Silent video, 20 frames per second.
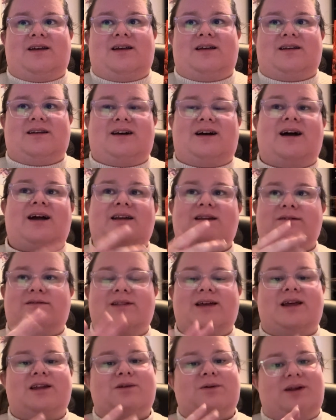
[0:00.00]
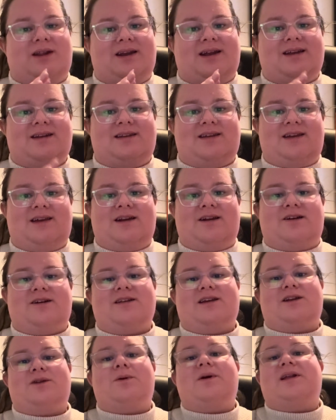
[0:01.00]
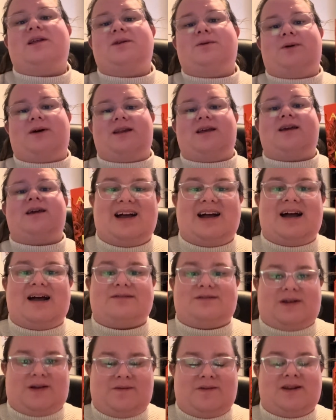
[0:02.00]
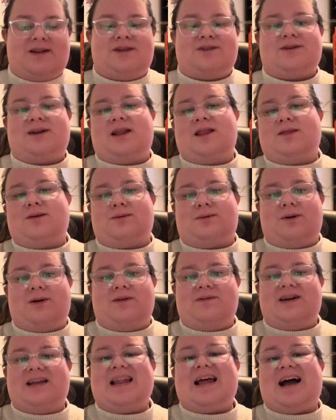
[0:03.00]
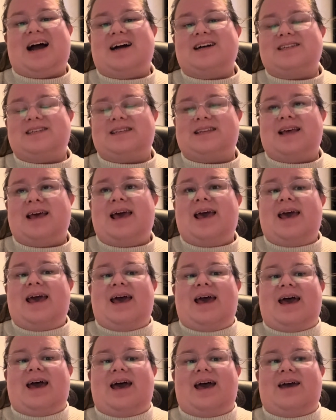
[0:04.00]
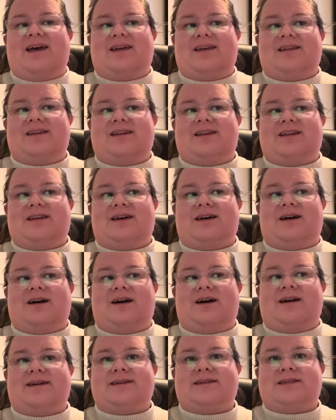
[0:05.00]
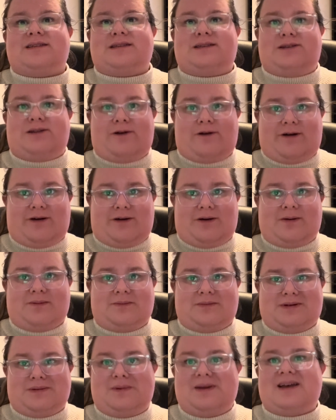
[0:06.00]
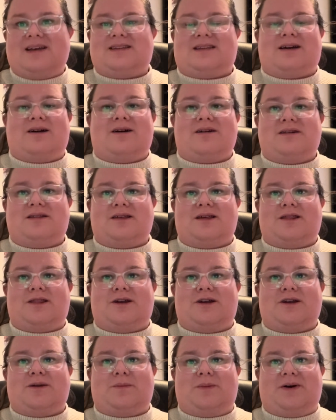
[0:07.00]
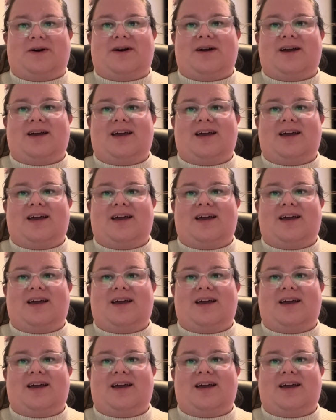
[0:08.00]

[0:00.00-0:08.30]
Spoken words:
kind of late 2019, early 2020, after I finished reading Throne of Glass, and I stopped because I got to the 3rd book,